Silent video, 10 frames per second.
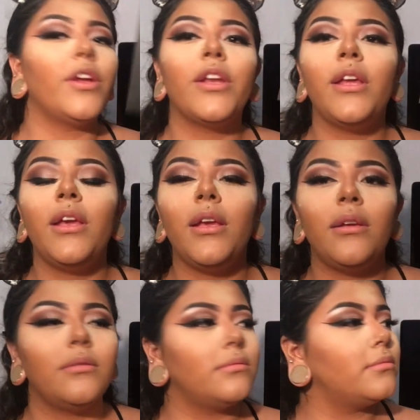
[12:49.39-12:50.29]

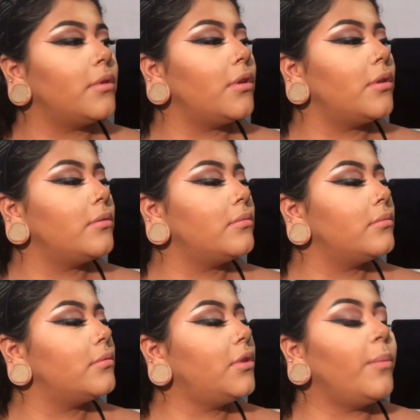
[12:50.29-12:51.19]

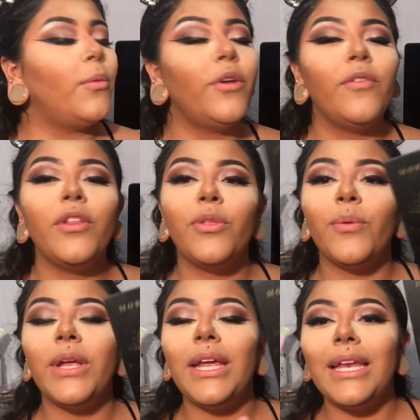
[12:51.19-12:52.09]

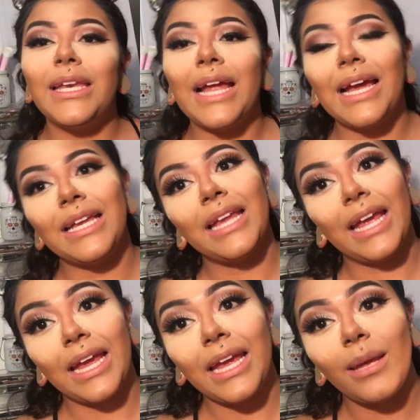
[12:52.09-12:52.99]

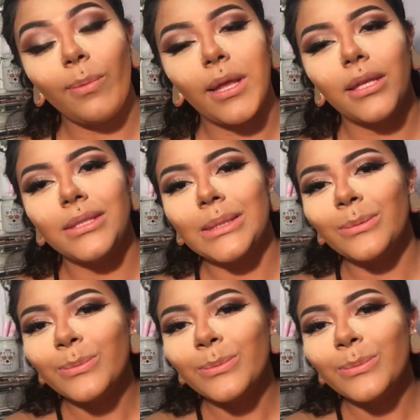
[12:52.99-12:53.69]
39A palette.